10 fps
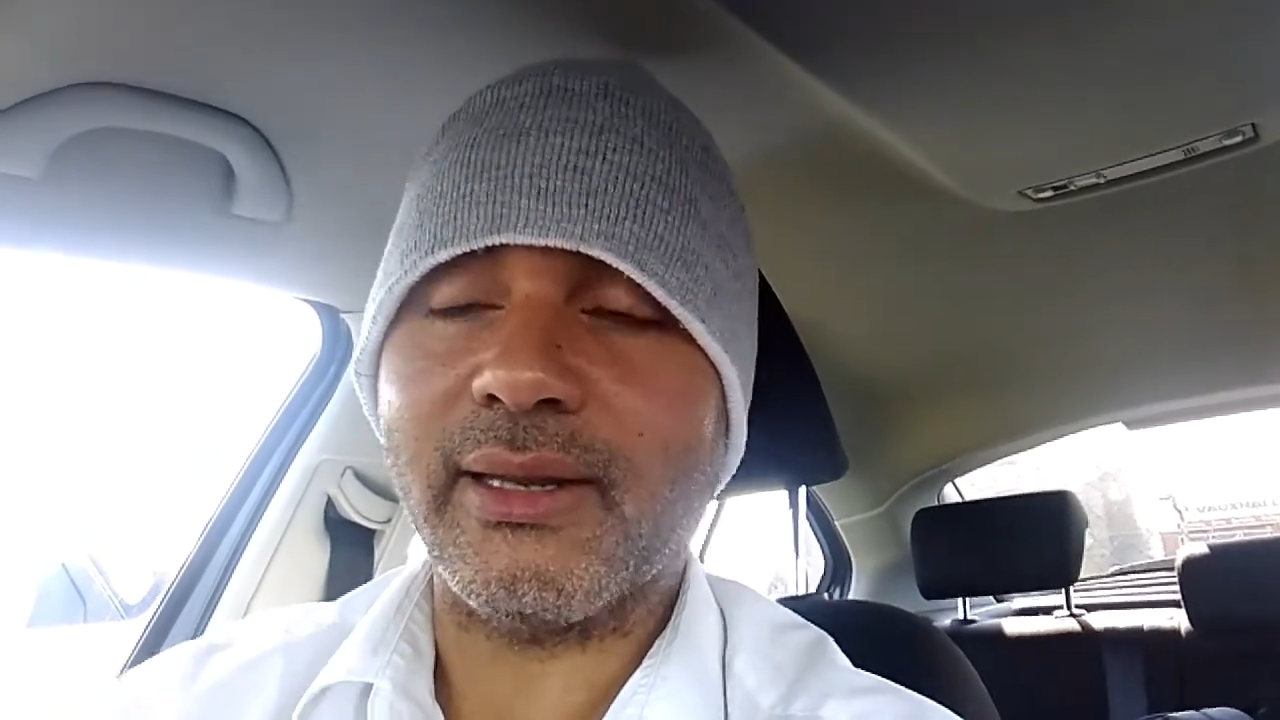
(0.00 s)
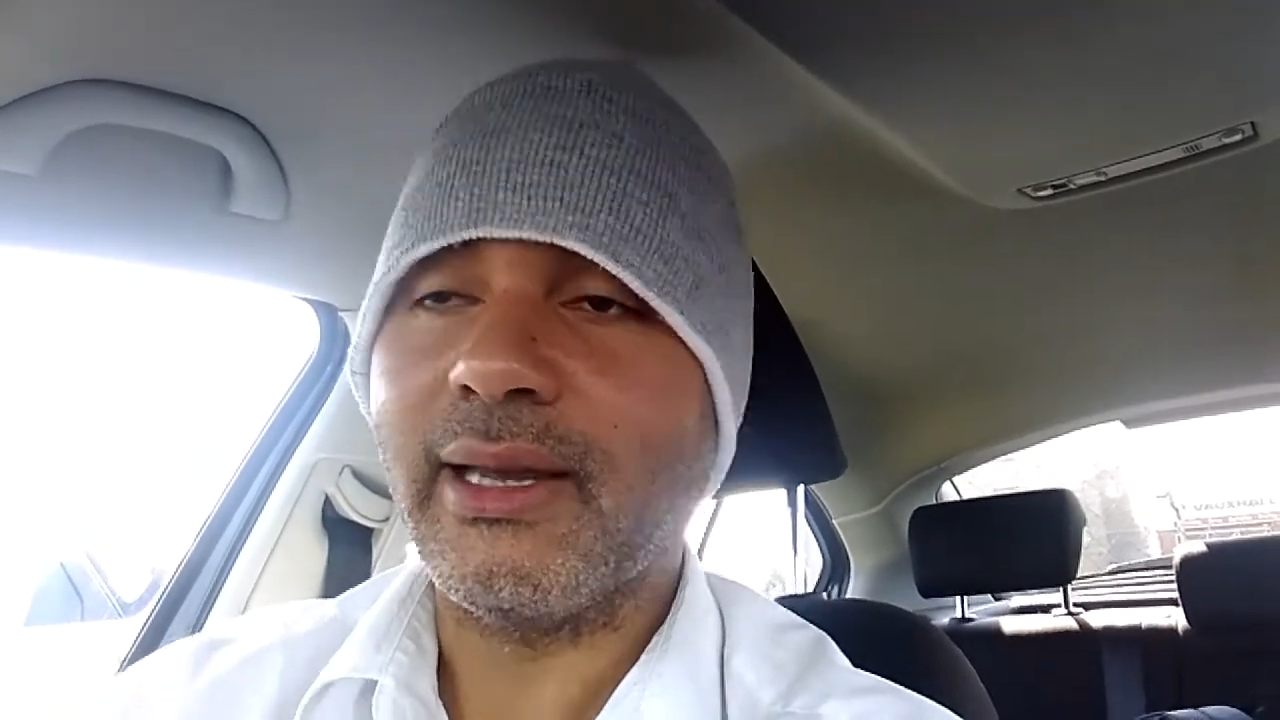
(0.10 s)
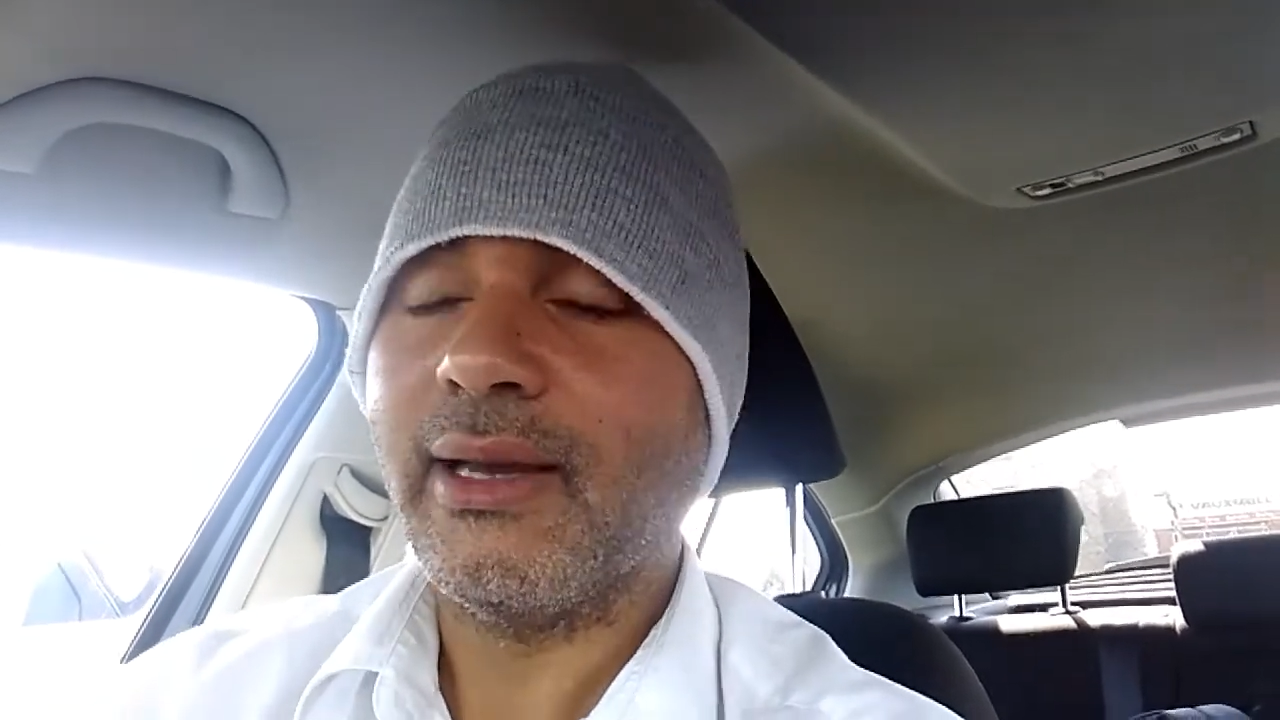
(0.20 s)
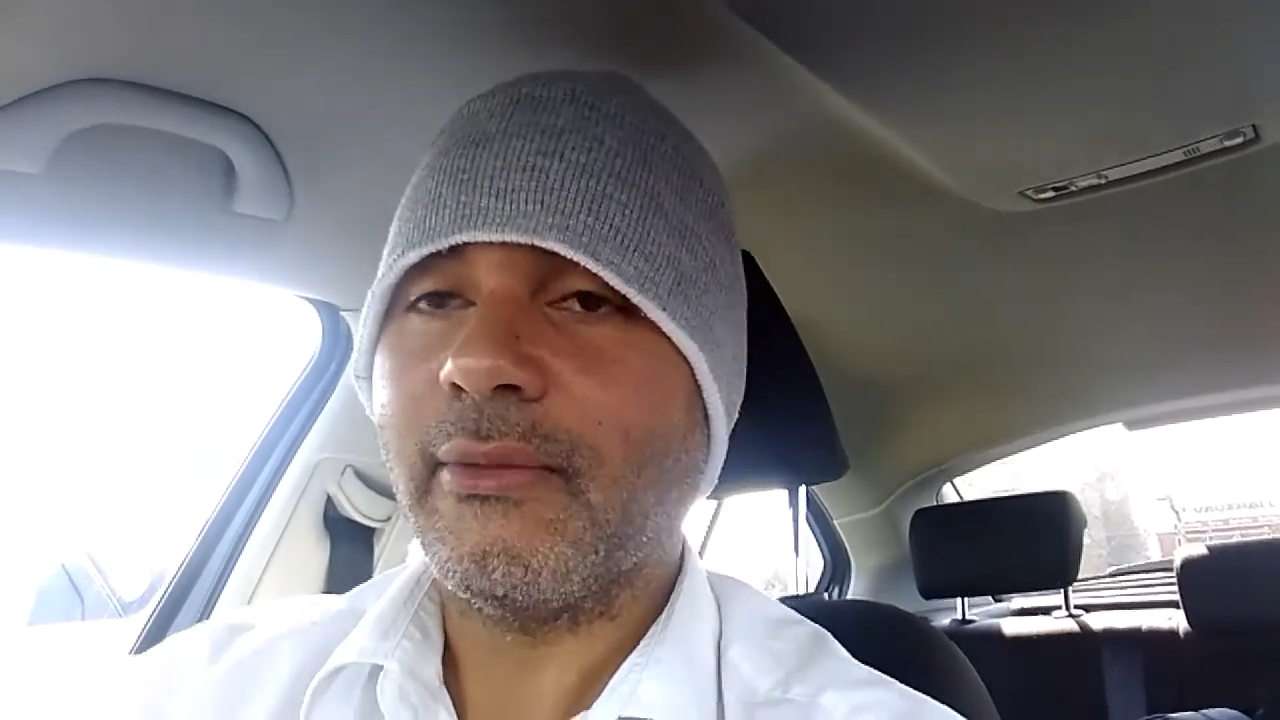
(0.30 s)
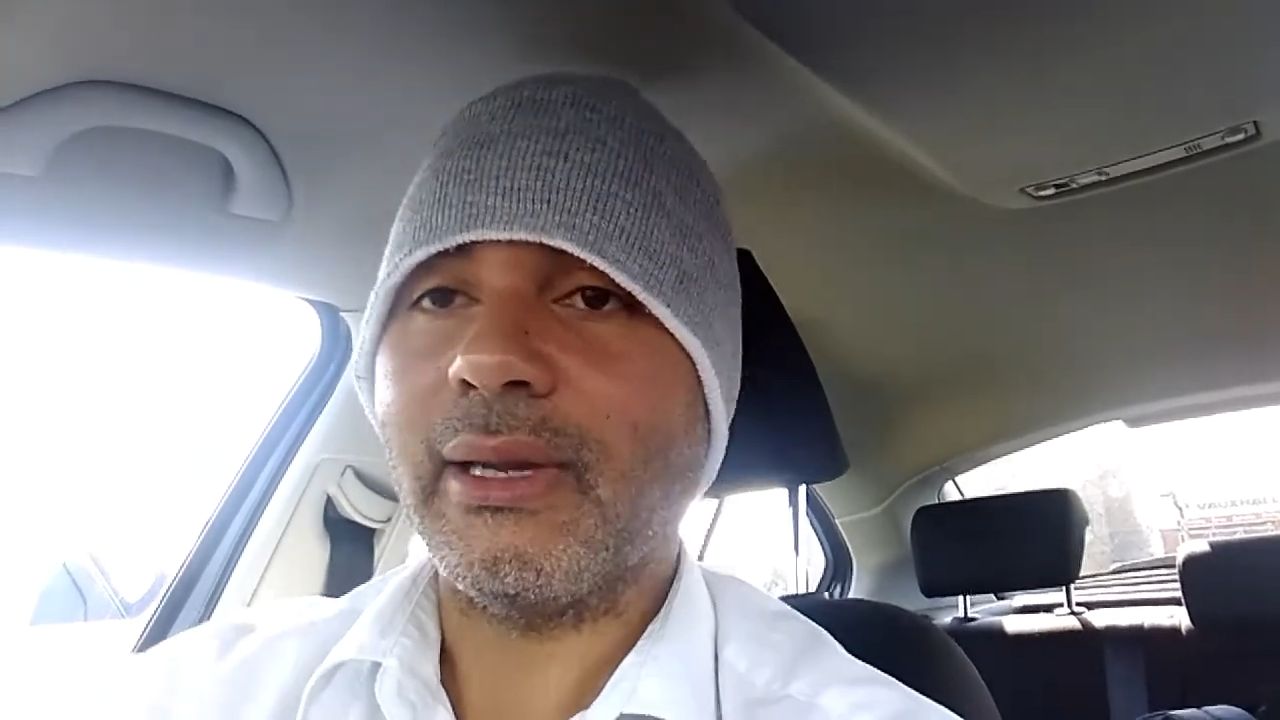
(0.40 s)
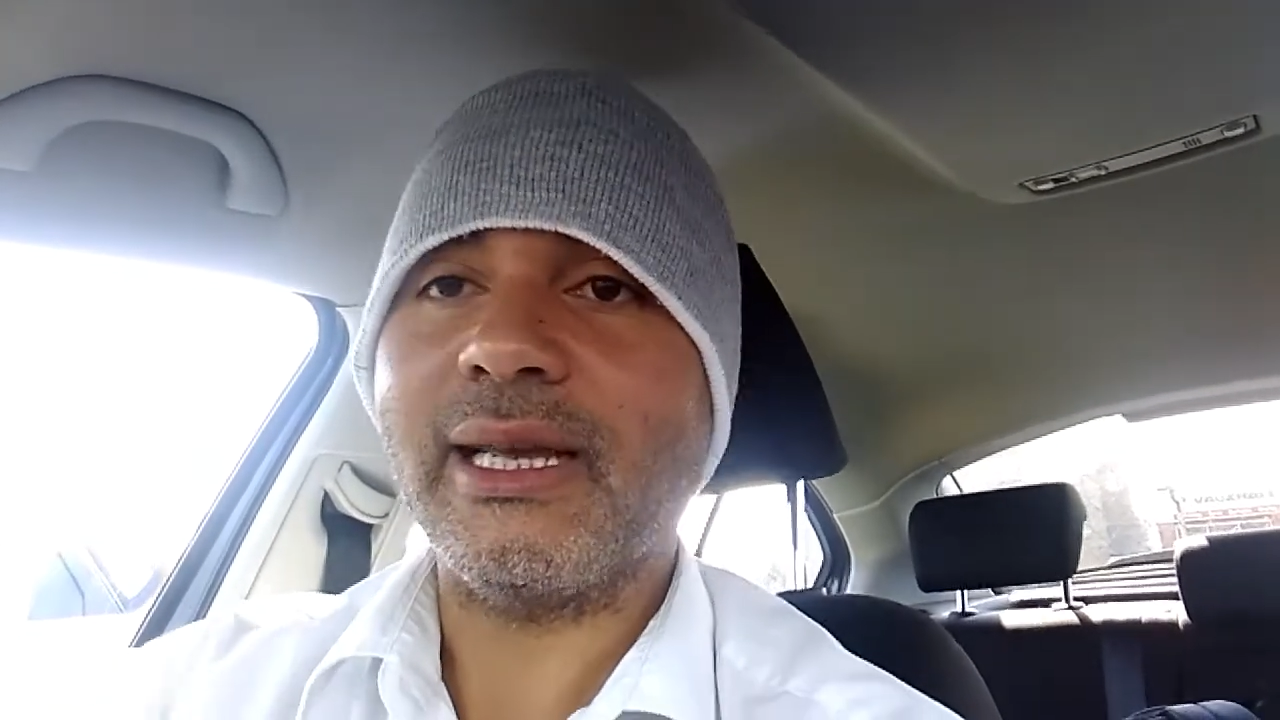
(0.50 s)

And when